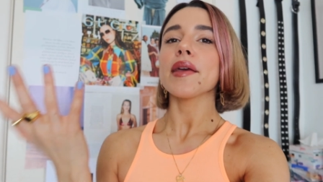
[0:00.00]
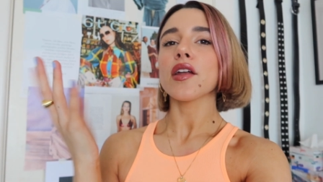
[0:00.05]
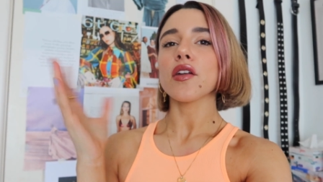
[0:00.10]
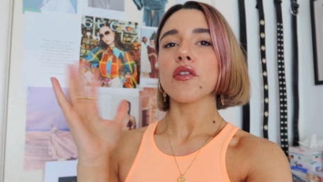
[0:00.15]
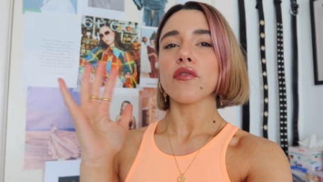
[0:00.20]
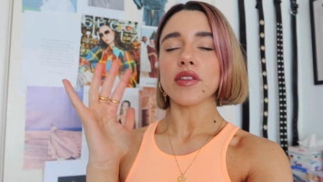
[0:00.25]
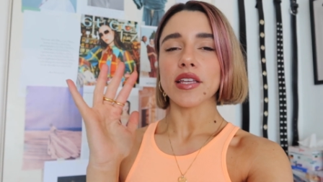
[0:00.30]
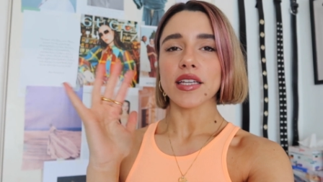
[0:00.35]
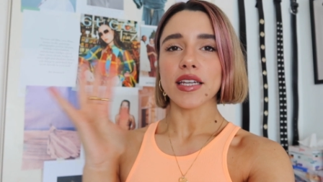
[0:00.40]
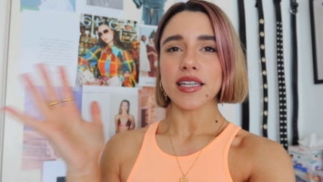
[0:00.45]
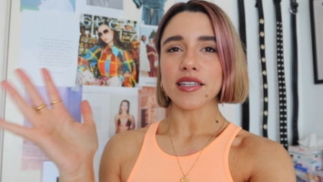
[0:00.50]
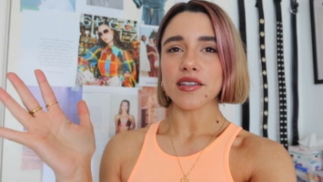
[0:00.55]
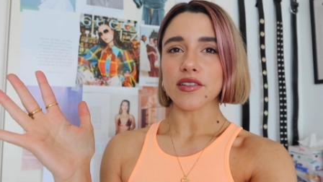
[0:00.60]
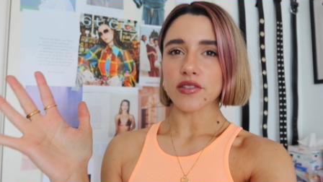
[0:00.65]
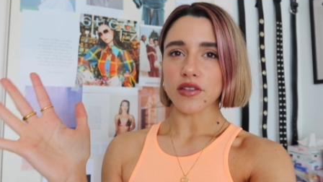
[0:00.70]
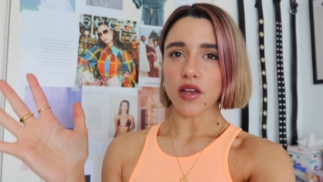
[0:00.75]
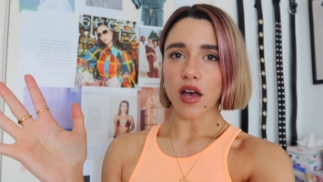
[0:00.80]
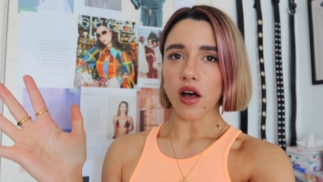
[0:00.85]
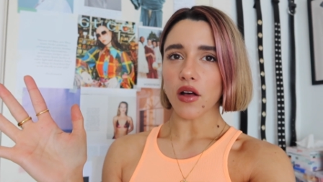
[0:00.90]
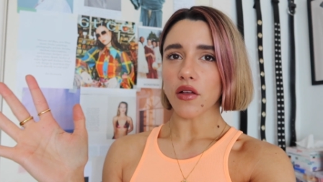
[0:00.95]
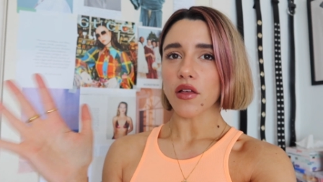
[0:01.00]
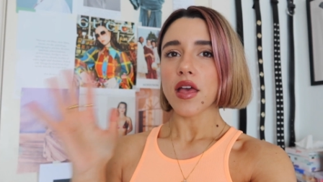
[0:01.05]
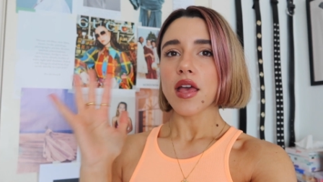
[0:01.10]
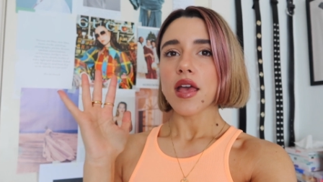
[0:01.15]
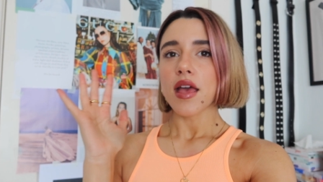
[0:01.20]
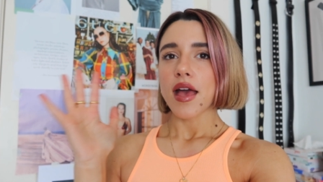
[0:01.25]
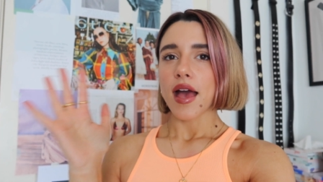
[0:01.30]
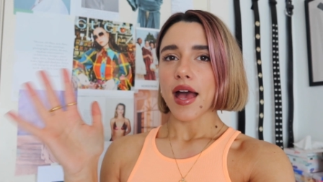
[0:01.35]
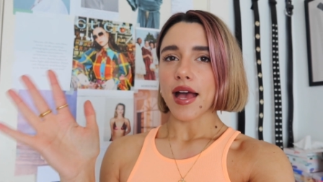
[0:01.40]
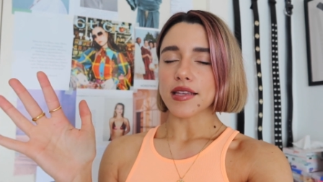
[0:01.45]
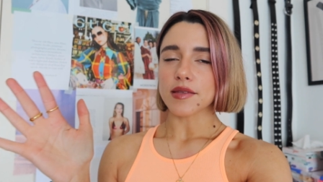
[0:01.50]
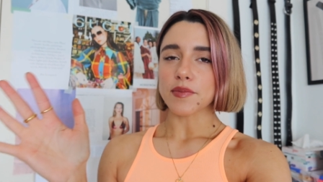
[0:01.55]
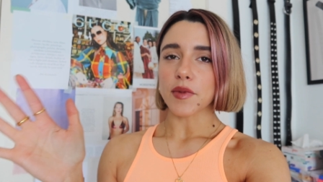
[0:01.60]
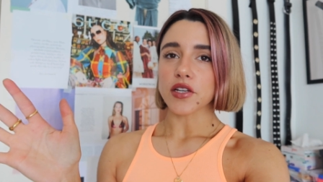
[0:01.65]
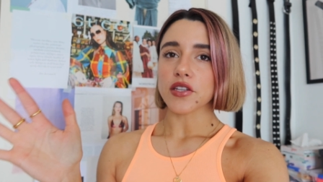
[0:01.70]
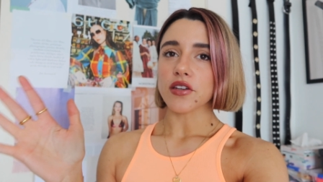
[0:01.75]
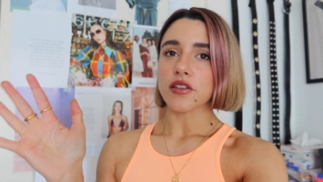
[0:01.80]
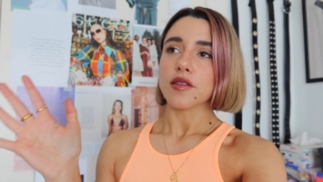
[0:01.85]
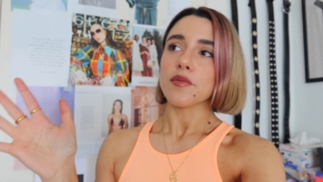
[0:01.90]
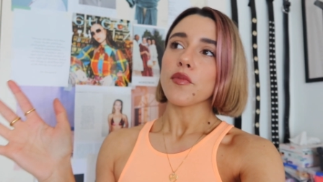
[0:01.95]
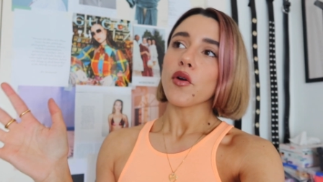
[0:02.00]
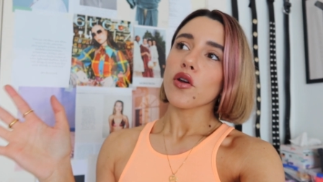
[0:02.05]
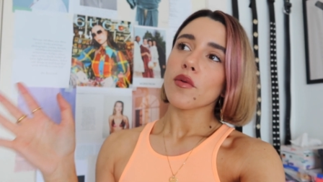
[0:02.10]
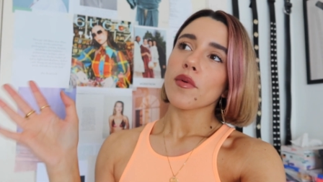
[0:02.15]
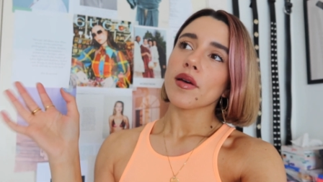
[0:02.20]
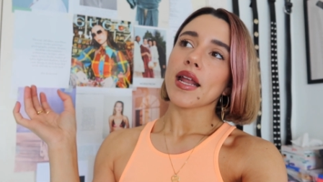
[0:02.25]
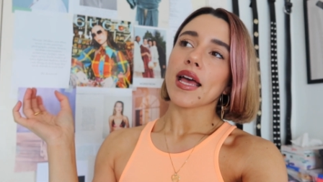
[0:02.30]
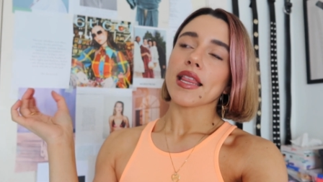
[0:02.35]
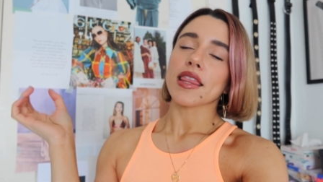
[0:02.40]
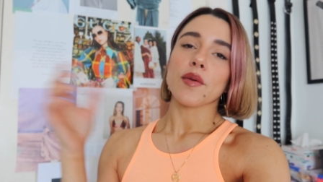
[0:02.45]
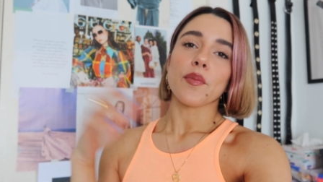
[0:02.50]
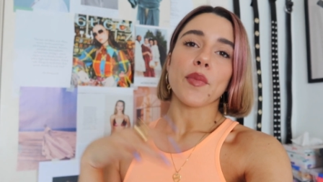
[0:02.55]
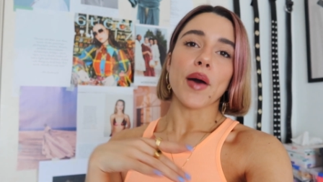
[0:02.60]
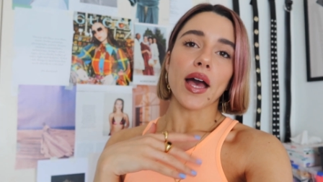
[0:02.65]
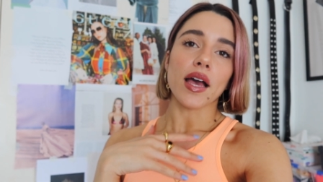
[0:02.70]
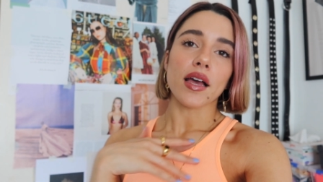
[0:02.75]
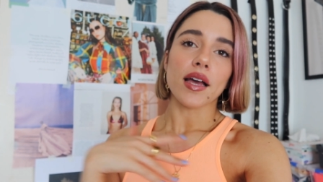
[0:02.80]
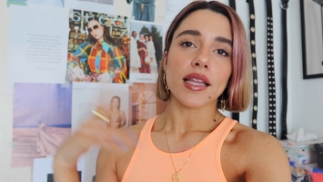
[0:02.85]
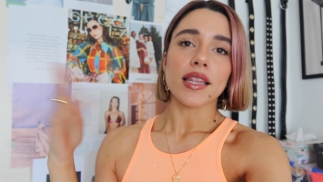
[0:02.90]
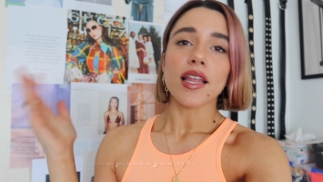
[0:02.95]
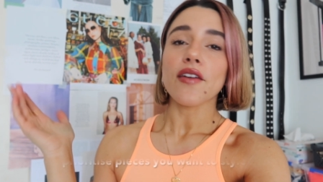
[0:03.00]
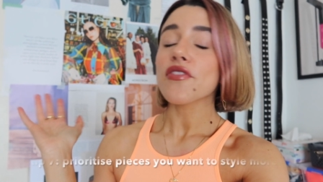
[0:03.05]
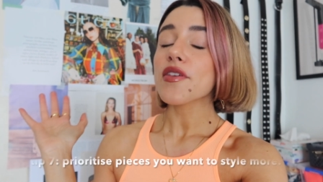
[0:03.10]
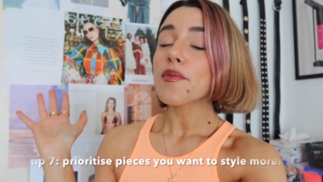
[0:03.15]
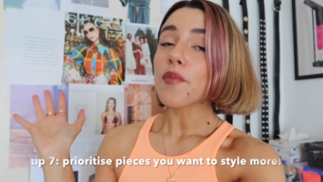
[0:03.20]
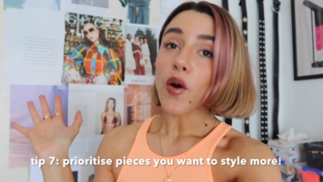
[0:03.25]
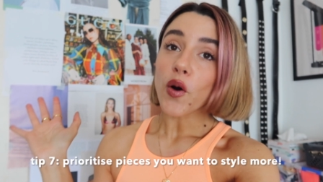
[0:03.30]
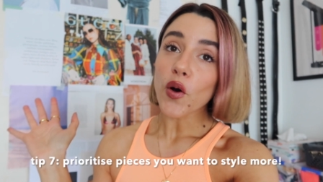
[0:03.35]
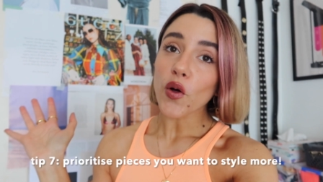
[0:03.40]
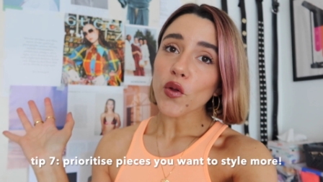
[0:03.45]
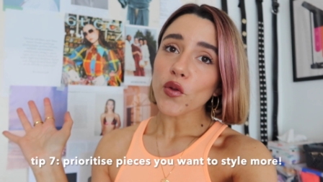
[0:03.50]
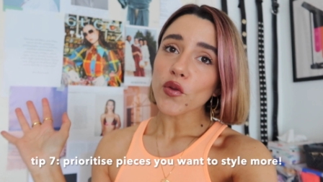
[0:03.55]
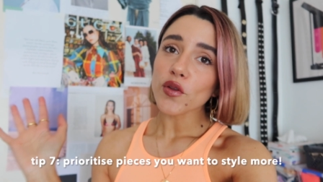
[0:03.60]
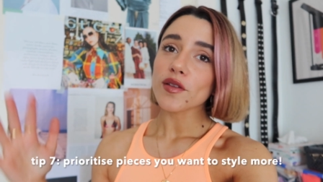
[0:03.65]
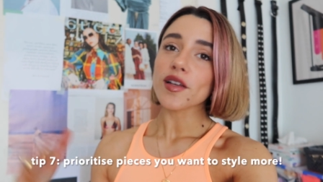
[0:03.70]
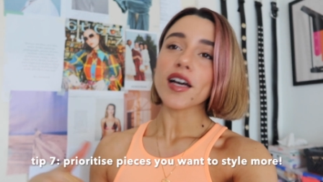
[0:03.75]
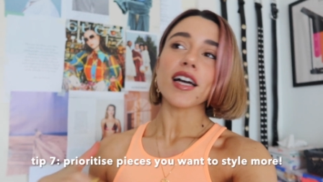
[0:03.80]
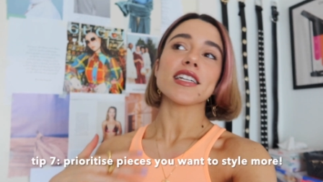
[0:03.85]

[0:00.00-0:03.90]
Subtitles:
I don't really need to style as much at the moment at the back. I love them all.